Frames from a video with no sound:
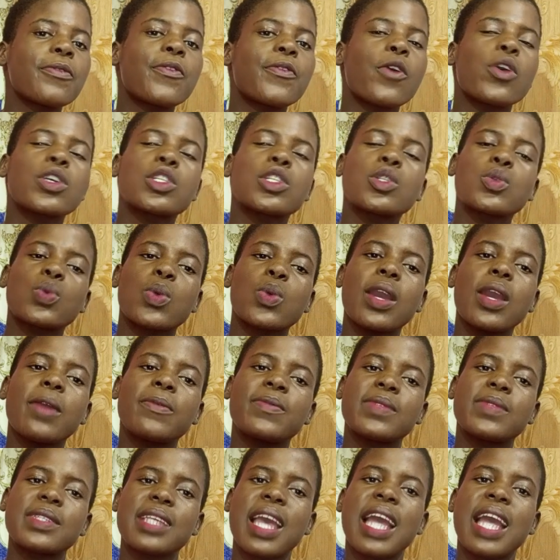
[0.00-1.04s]
for
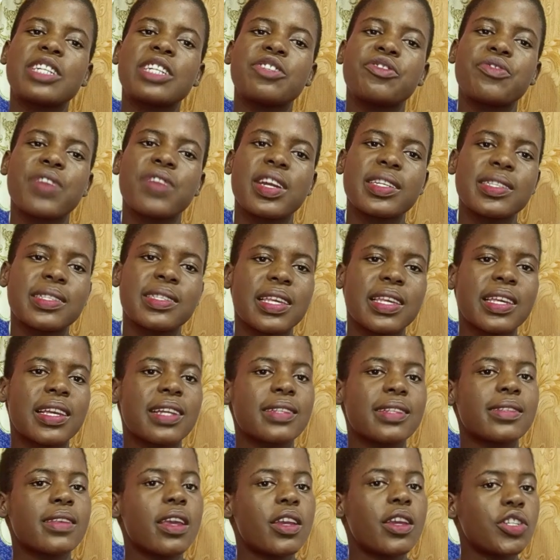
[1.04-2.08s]
swift and drastic
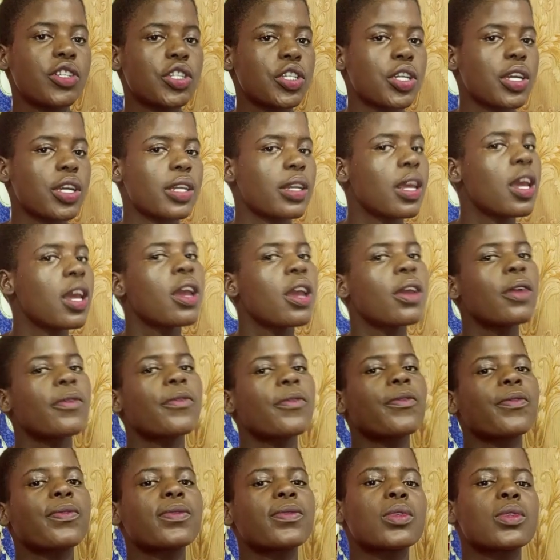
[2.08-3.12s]
attention
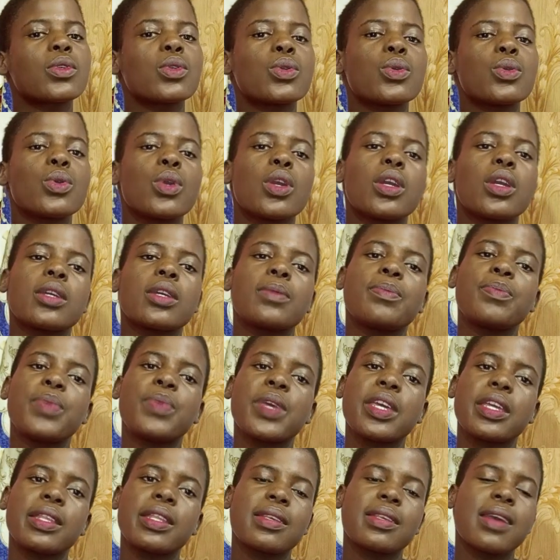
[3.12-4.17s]
to
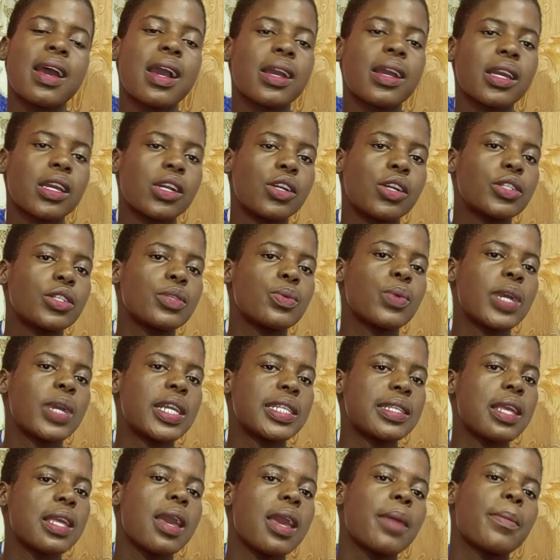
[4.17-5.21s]
be tackled
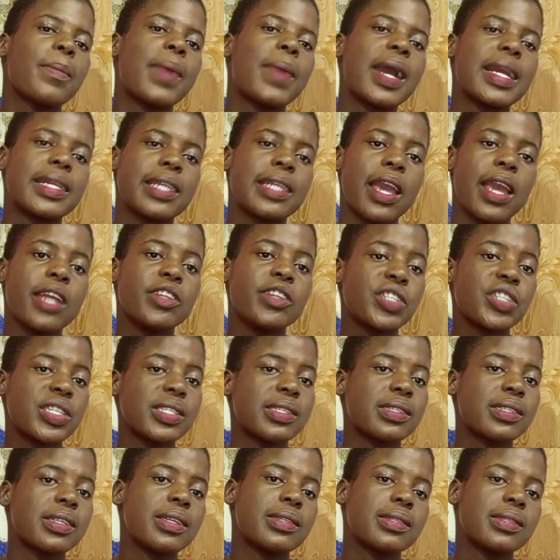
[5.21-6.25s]
with by the
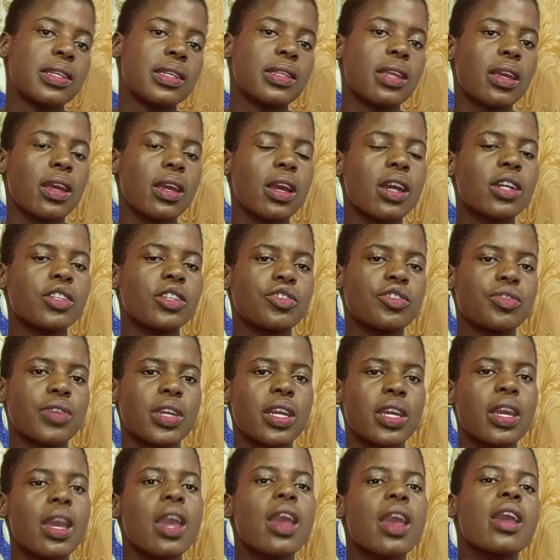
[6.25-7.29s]
agencies in the
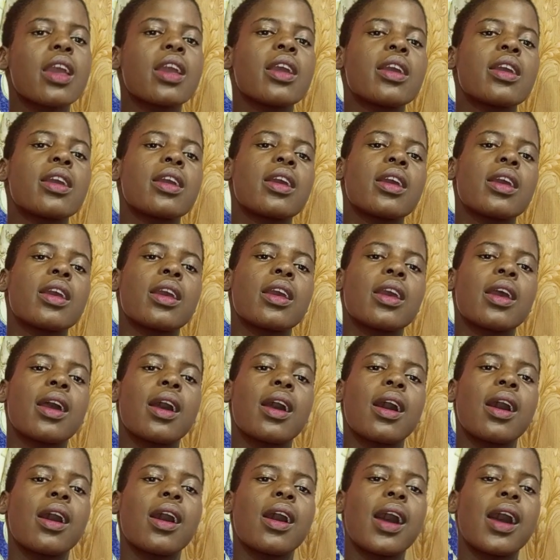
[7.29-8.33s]
country.
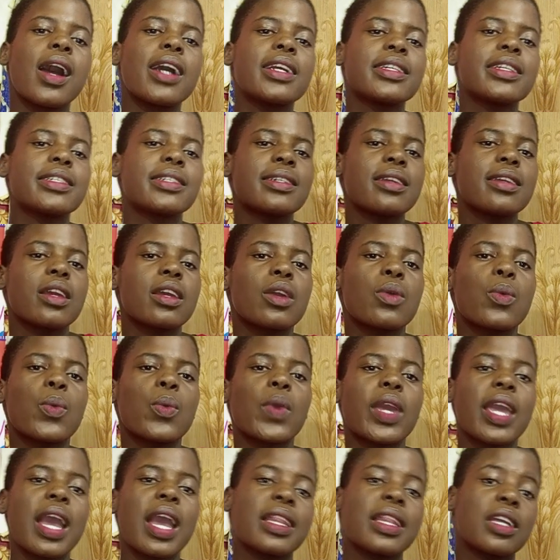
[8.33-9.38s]
And
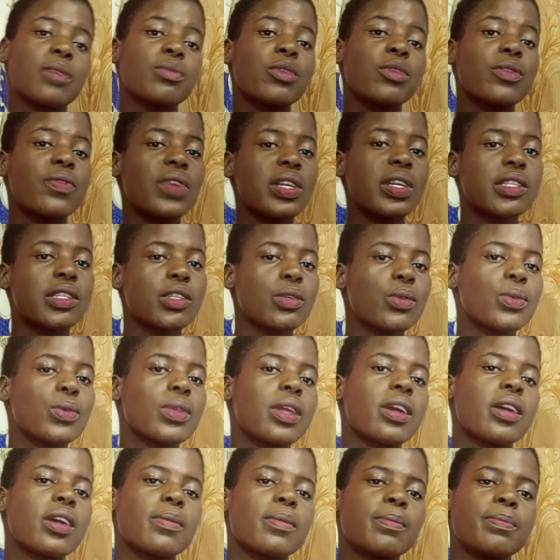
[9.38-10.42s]
we are now moving to
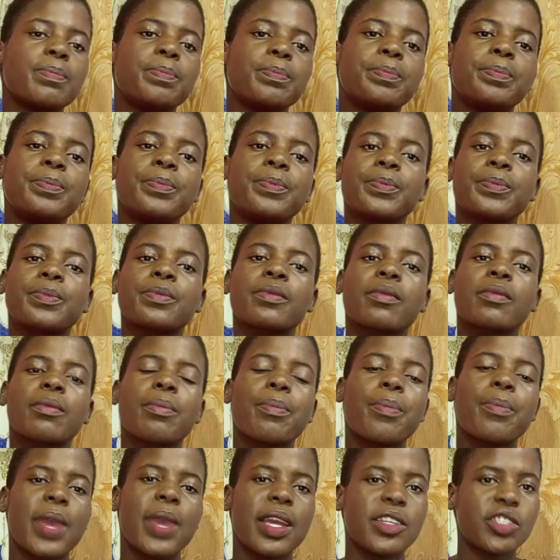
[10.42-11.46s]
the
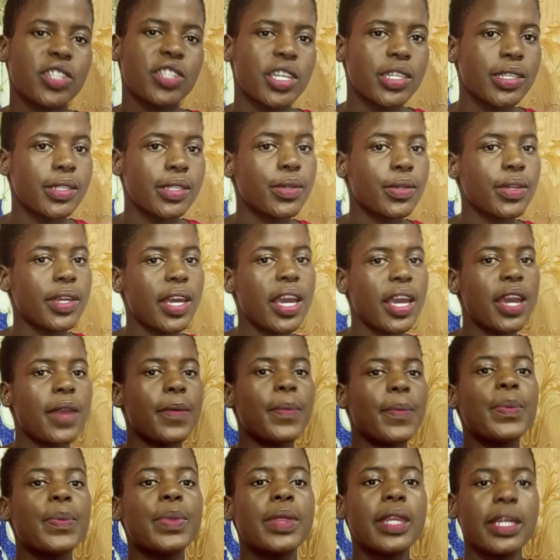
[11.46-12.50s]
measures to
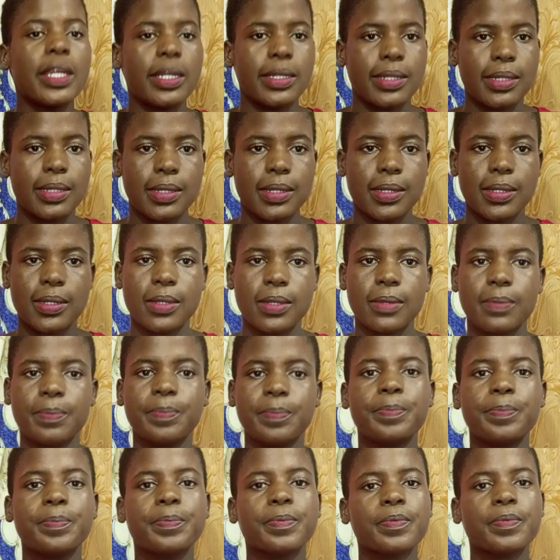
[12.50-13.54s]
curb this.
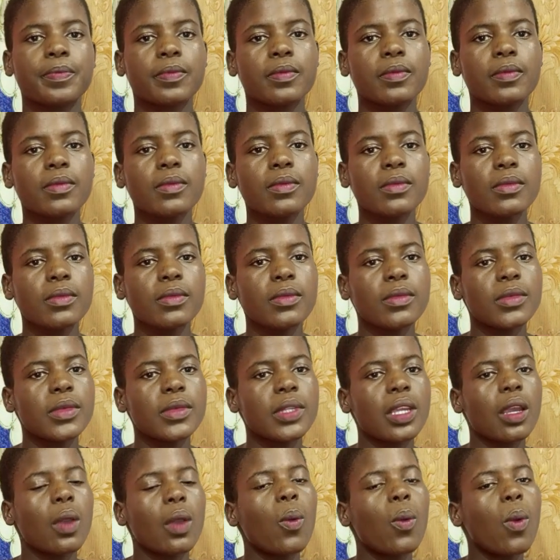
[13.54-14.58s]

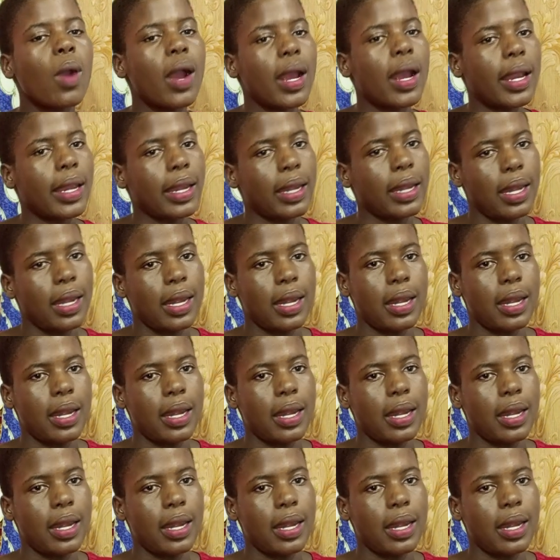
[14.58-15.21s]
One,